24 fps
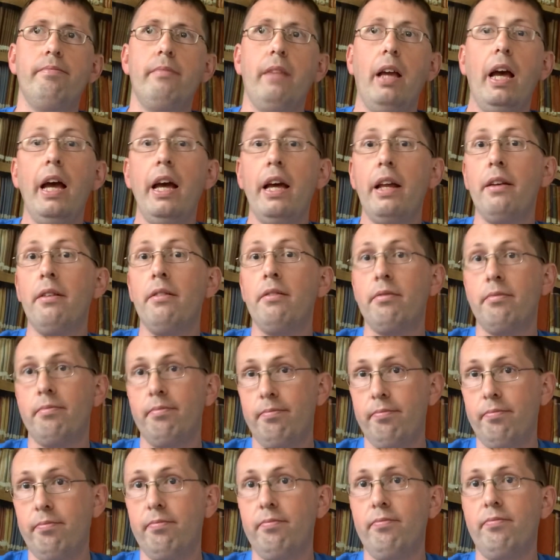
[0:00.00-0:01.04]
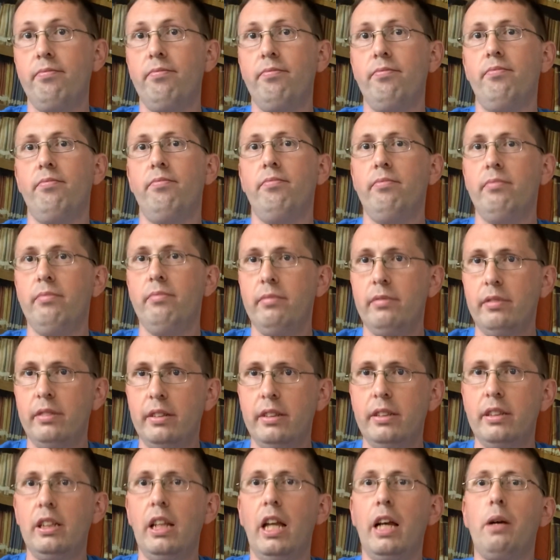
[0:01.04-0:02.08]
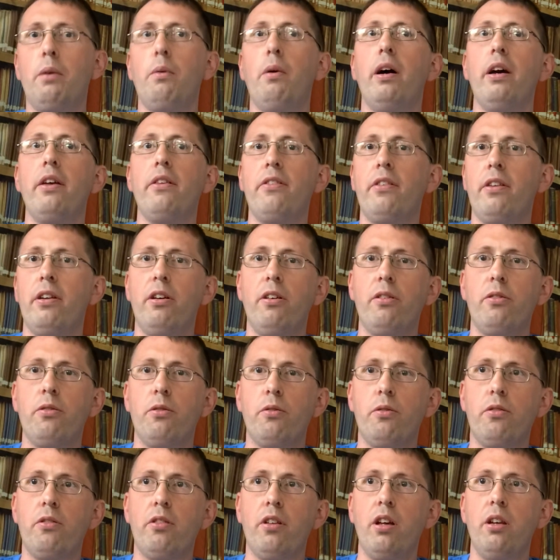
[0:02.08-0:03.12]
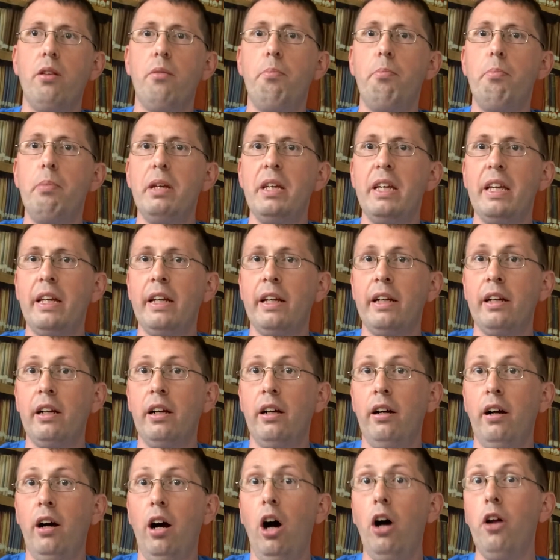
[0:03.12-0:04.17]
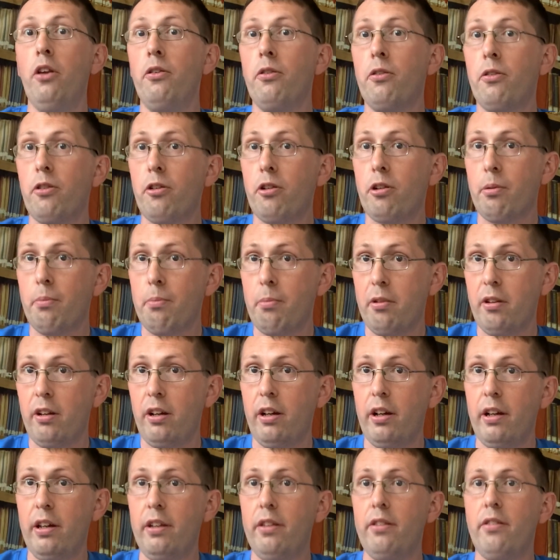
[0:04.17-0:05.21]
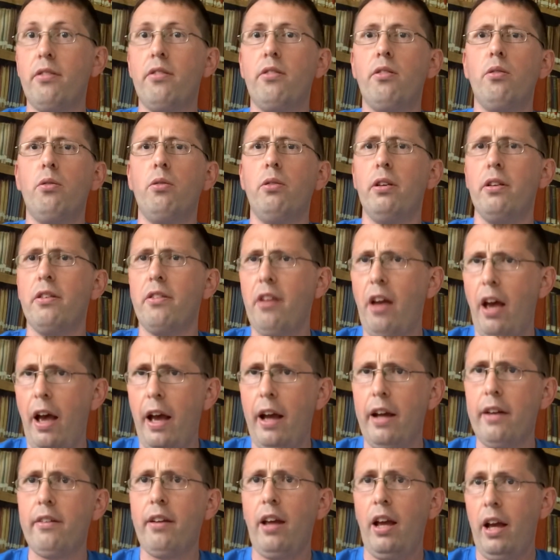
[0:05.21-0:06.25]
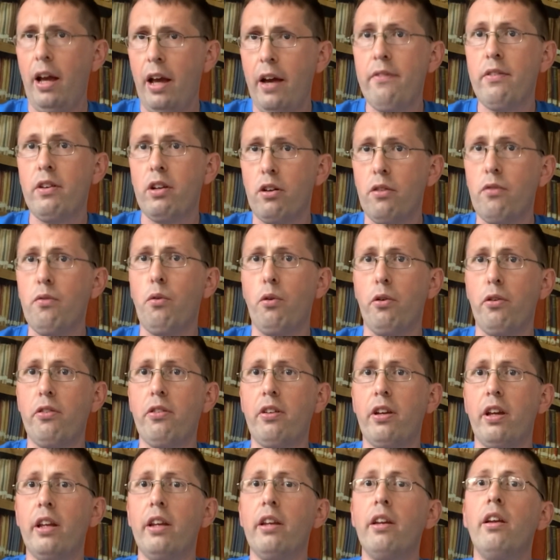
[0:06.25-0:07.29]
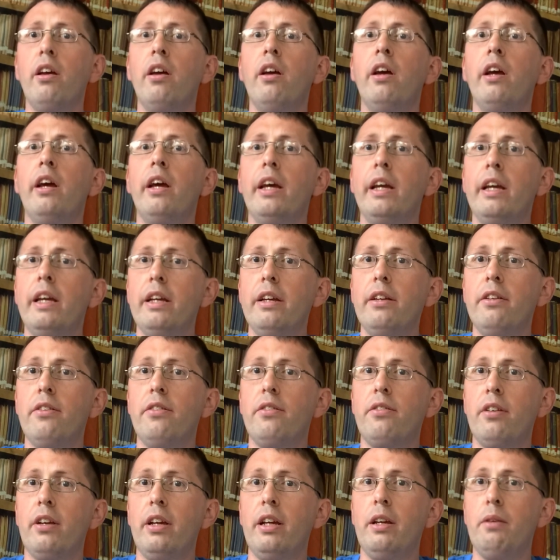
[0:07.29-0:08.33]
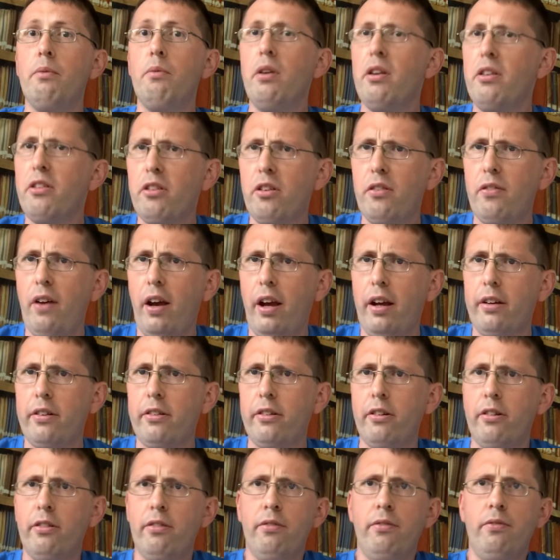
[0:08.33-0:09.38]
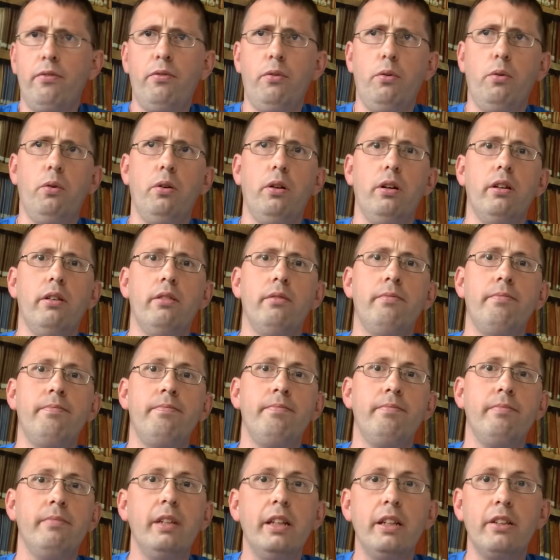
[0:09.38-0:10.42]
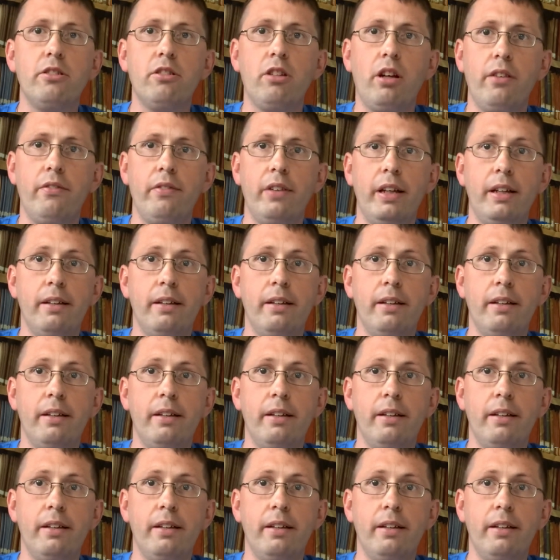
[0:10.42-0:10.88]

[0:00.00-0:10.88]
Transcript: And likewise, they also said being uncircumcised or intact, having your foreskin, is a risk factor for HIV.